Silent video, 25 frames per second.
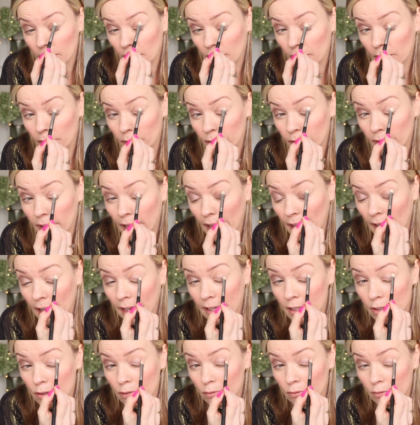kind of
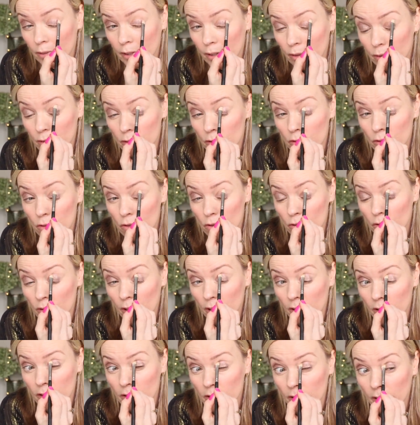adds real
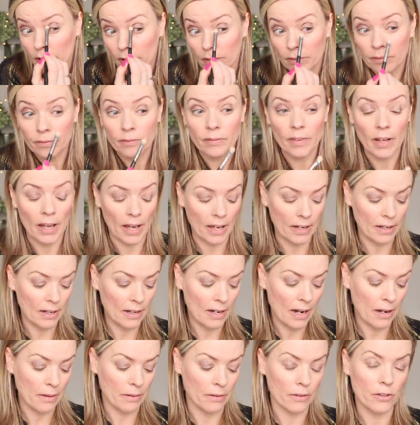structure
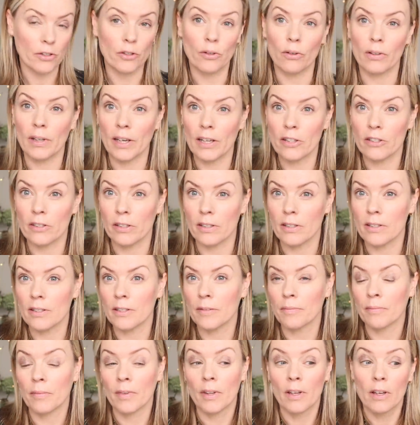and length to your
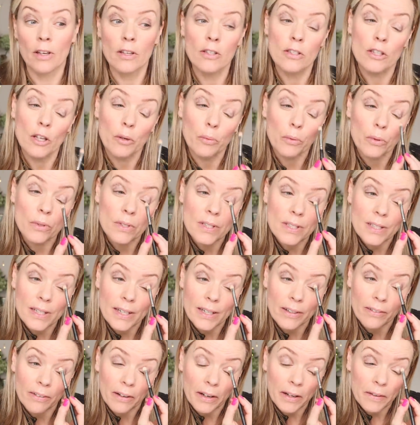lashes. So we'll
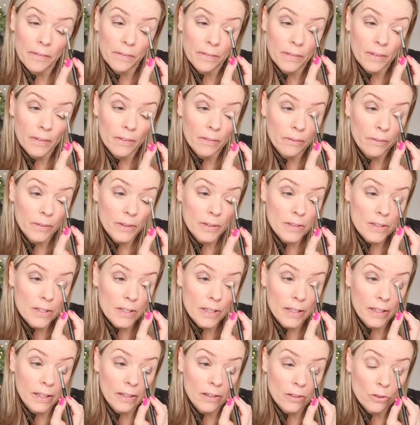see, right? We'll
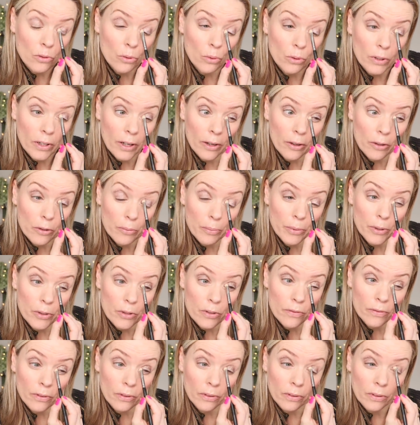see. It's called Code
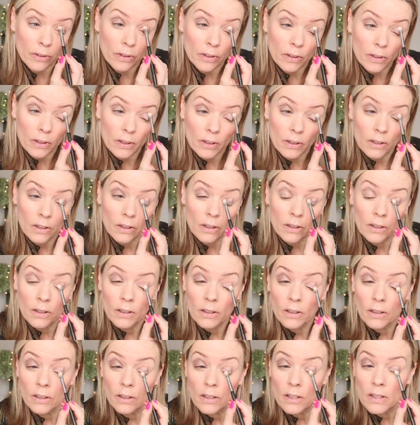Beautiful.
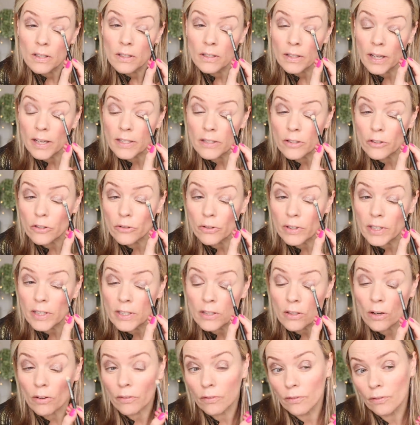Yeah, so
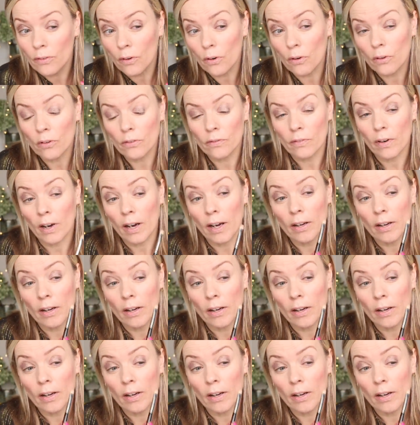Trini's got four